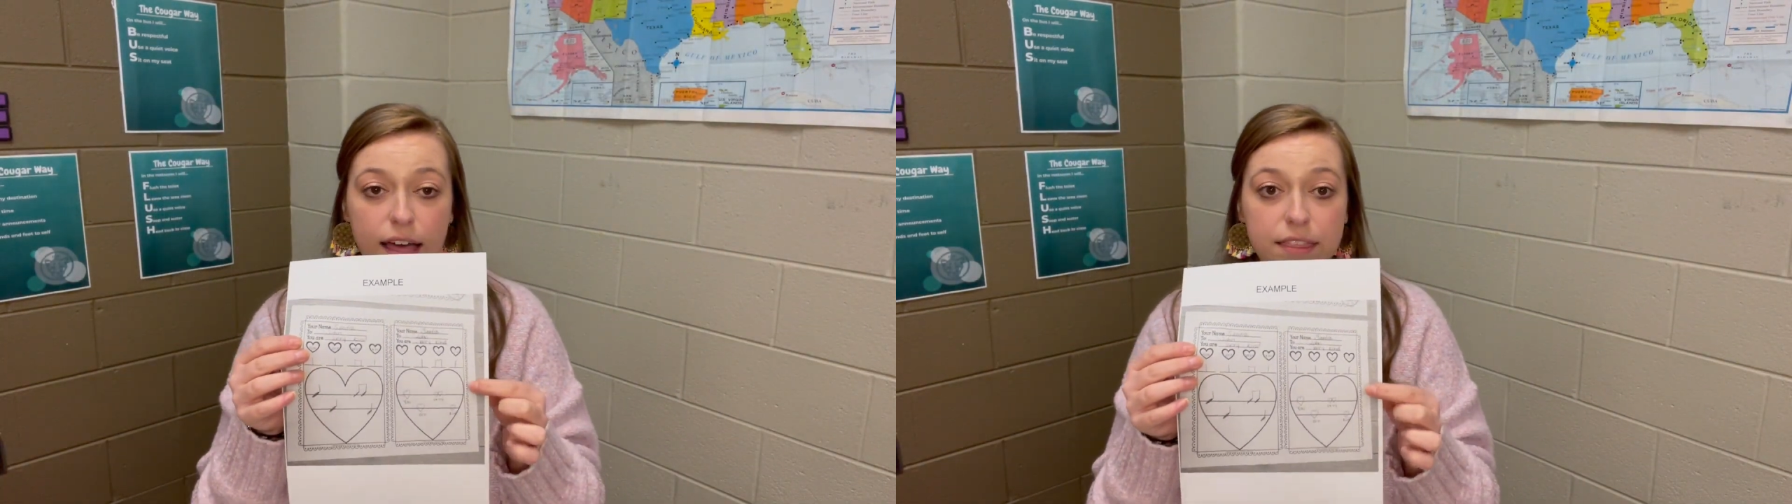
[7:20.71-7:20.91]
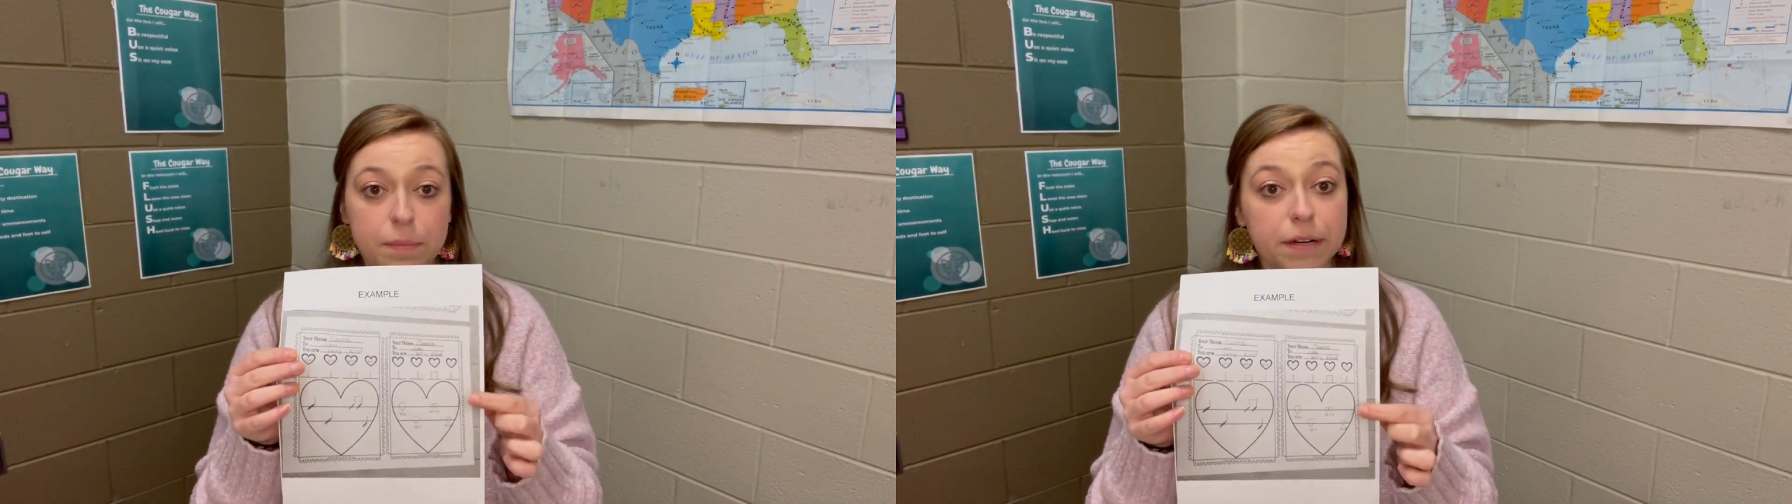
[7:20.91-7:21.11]

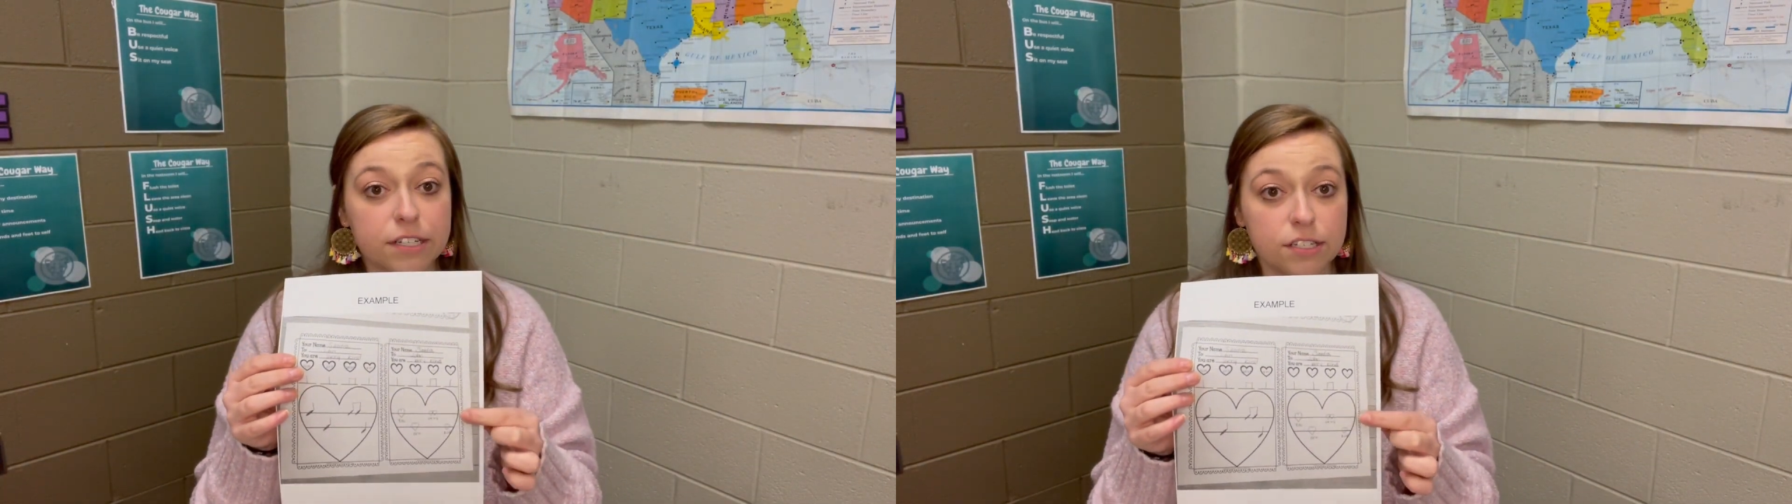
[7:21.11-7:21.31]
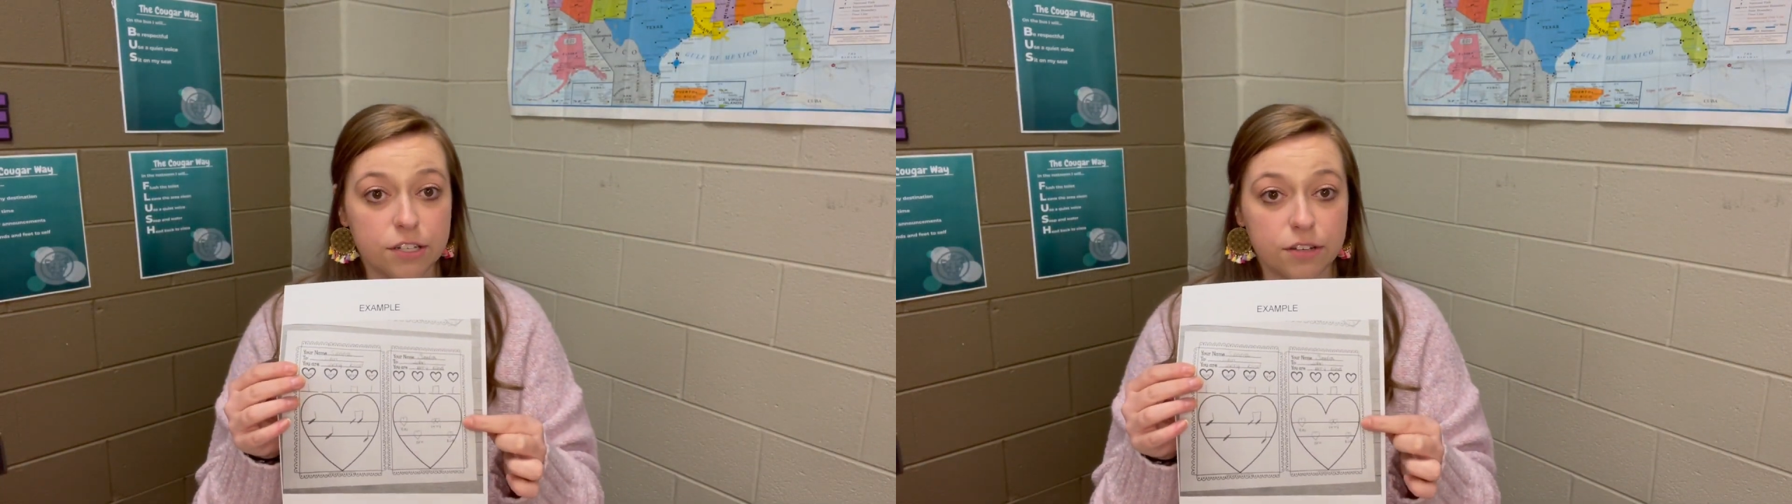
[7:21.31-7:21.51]
the
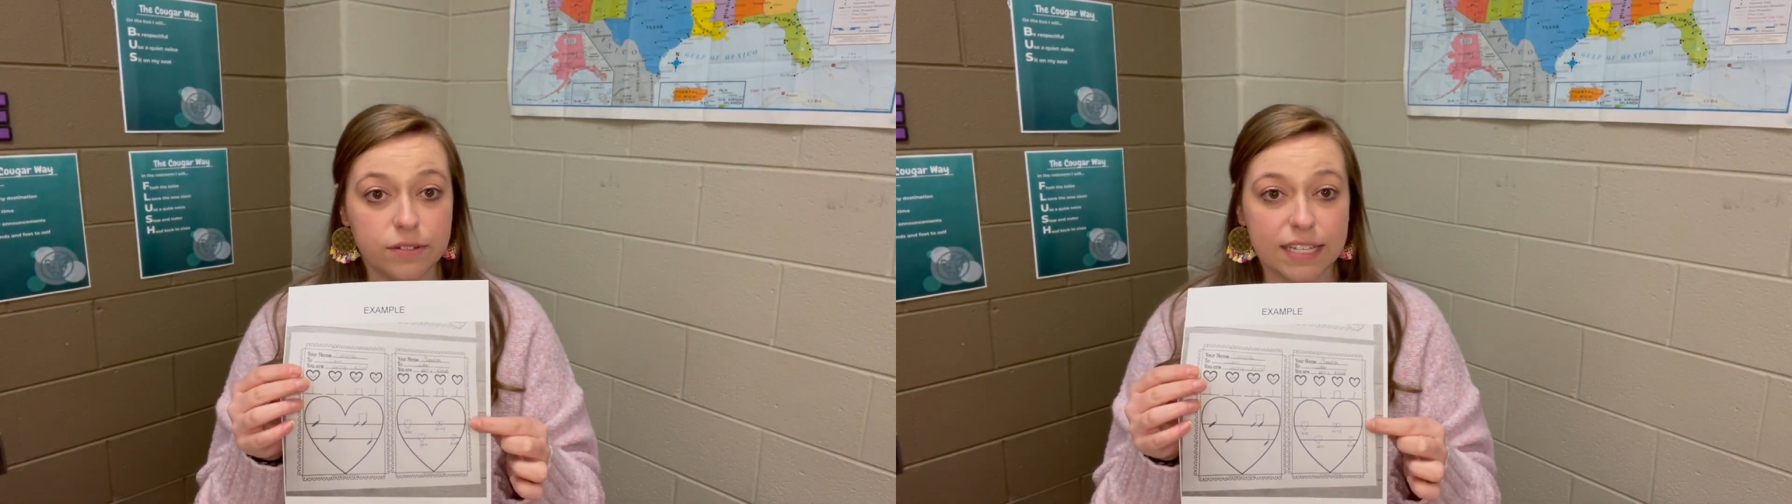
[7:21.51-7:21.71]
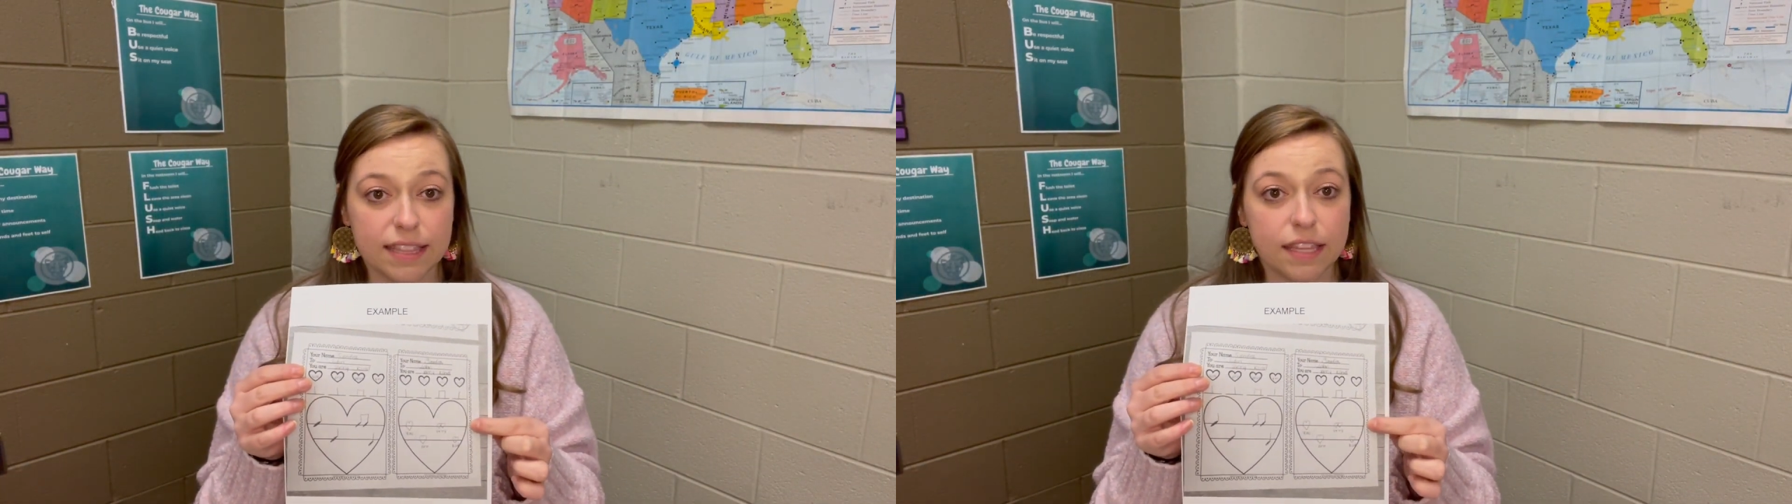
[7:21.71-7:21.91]
person who
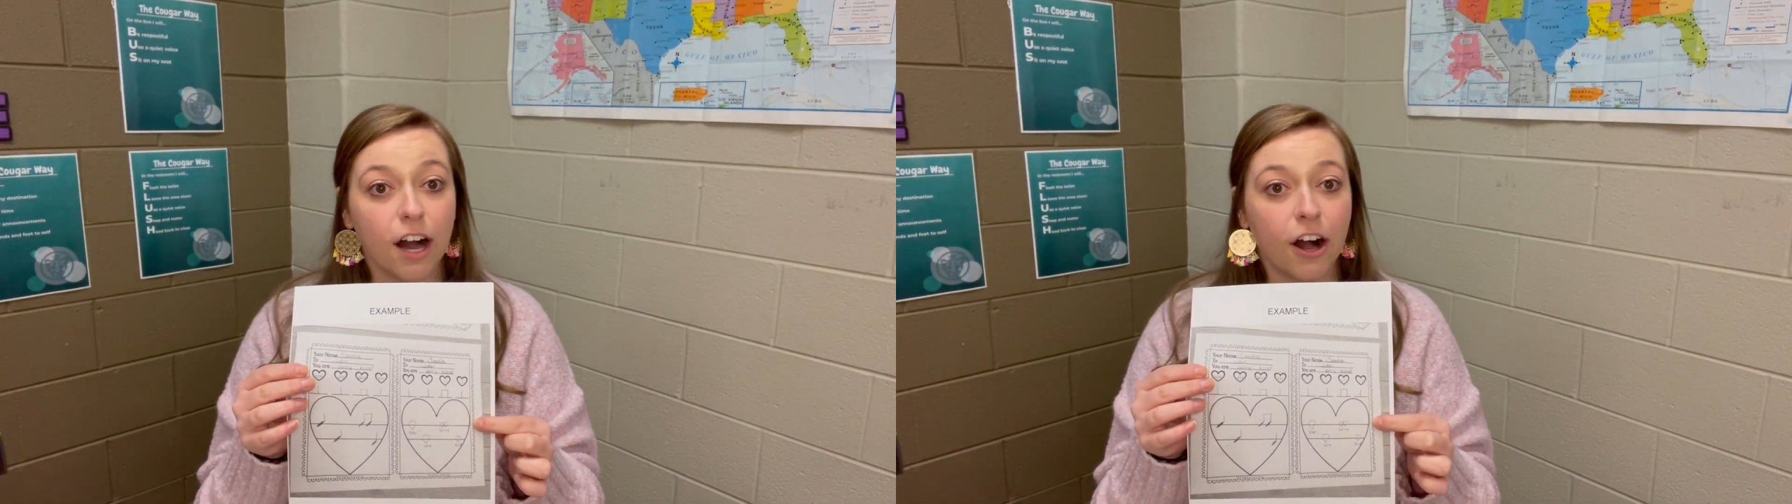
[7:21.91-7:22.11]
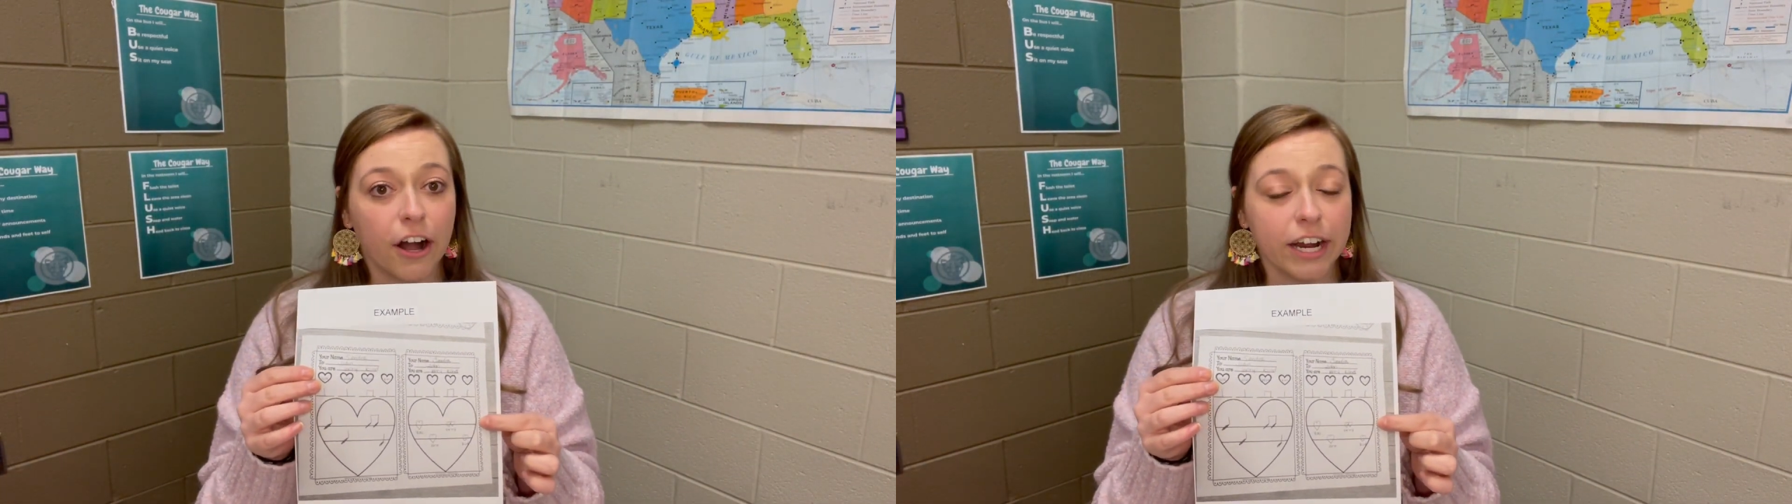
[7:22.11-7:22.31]
did the
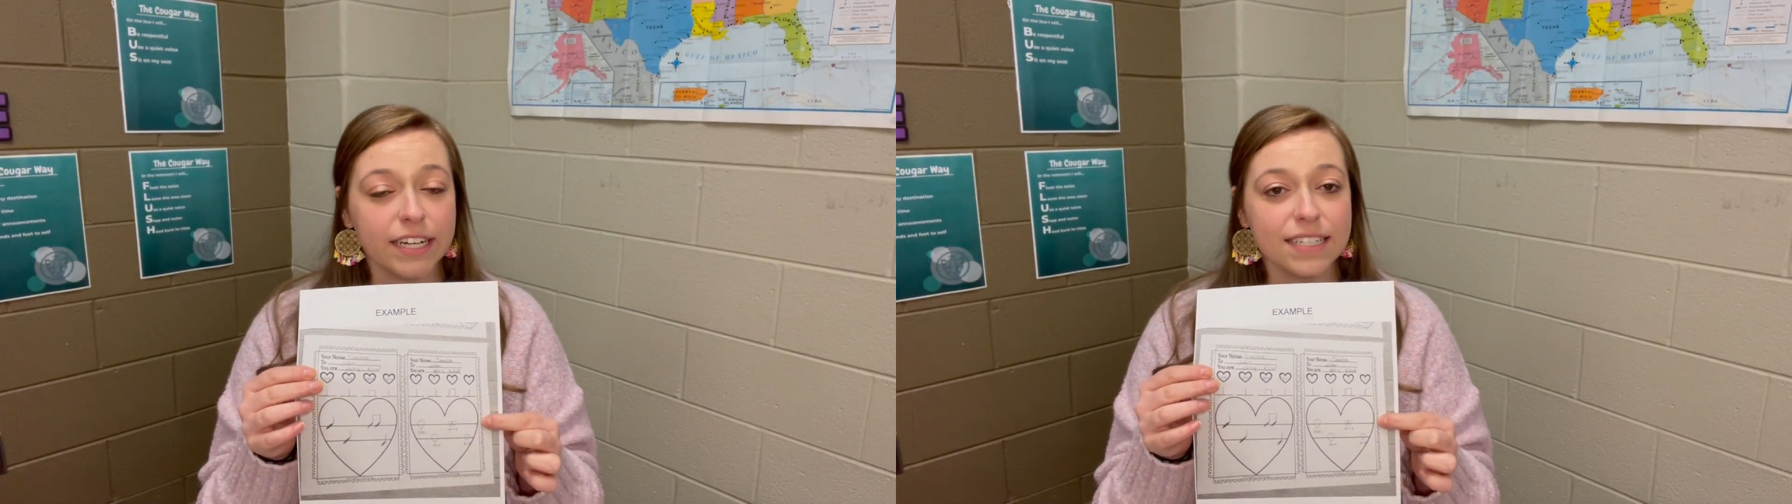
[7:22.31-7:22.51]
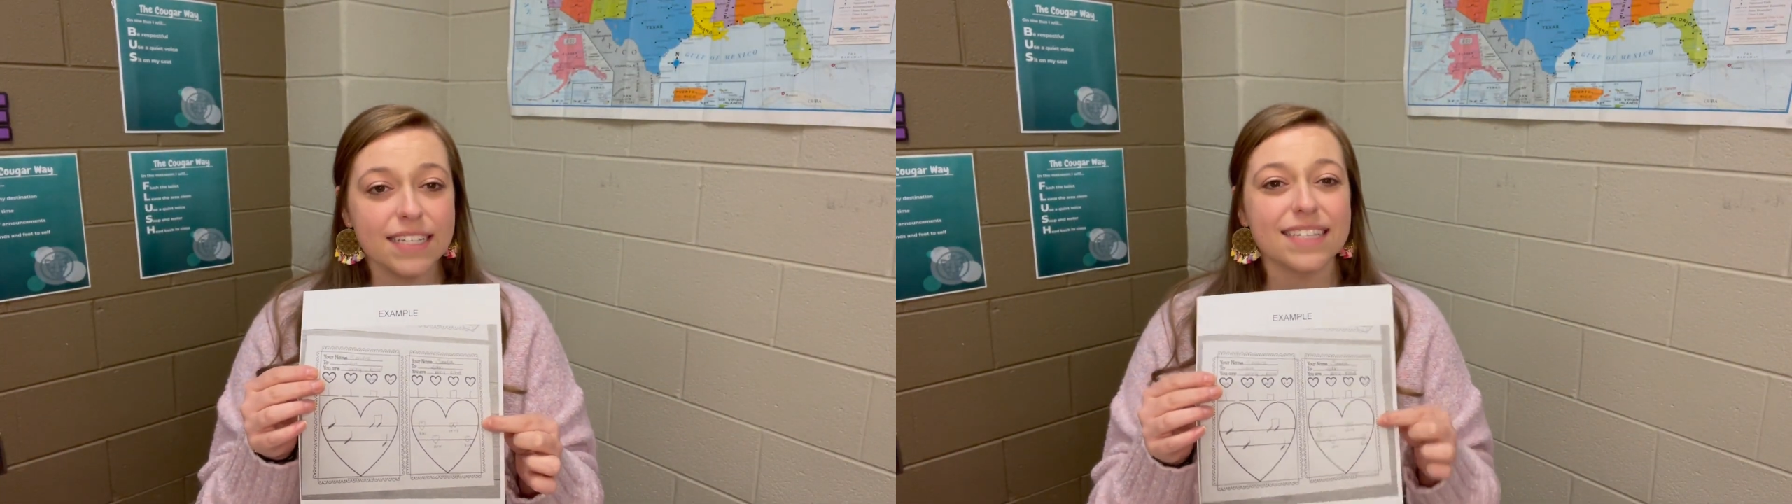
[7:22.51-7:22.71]

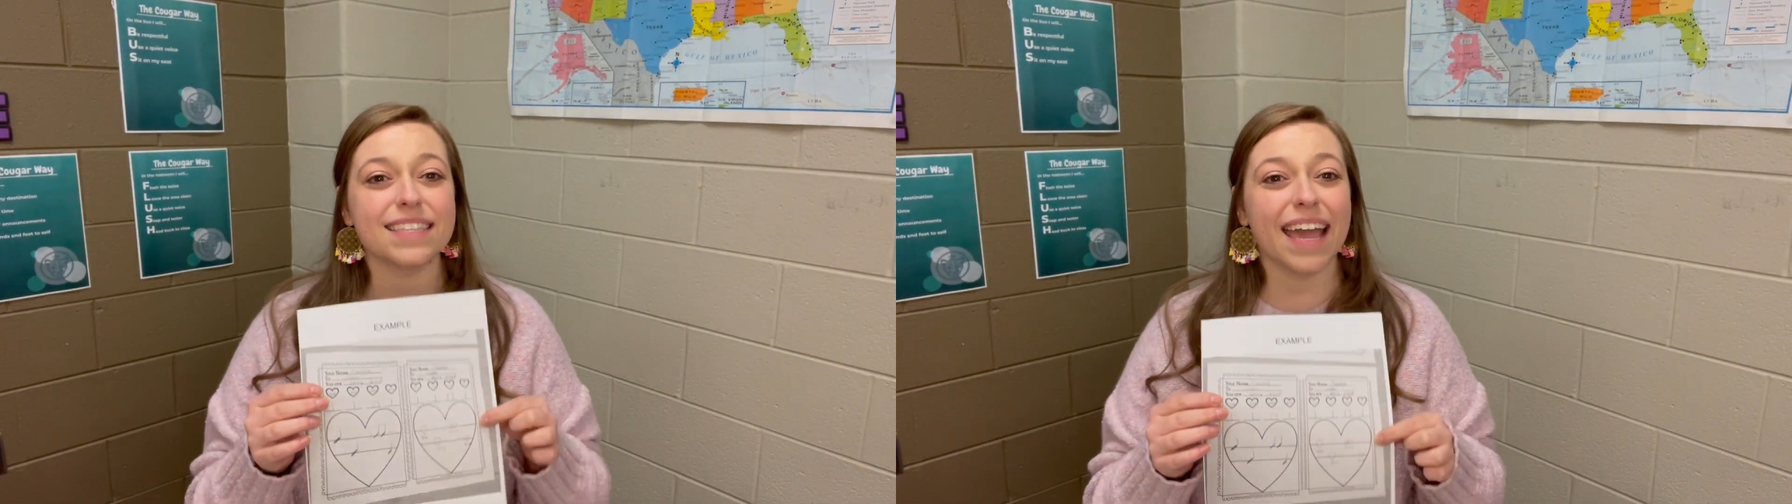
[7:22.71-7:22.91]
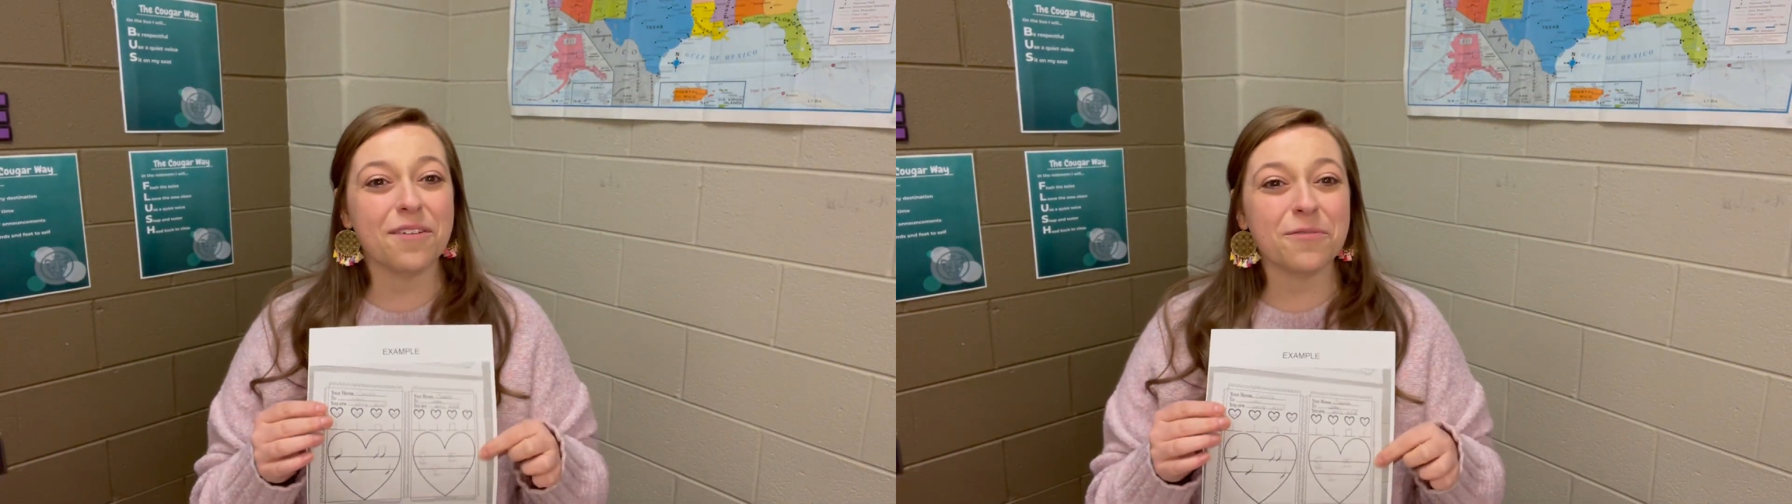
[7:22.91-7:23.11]
hearts is they